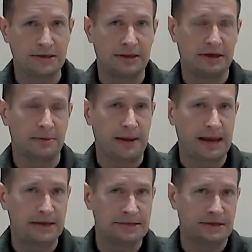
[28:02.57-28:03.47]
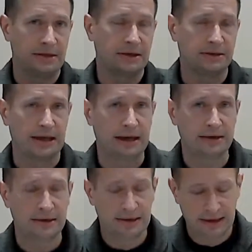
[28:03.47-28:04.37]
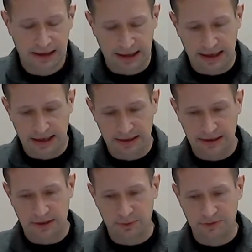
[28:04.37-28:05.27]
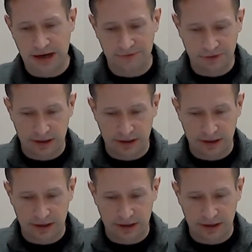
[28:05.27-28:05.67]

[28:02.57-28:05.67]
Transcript: and the commands and the clinic, and we've got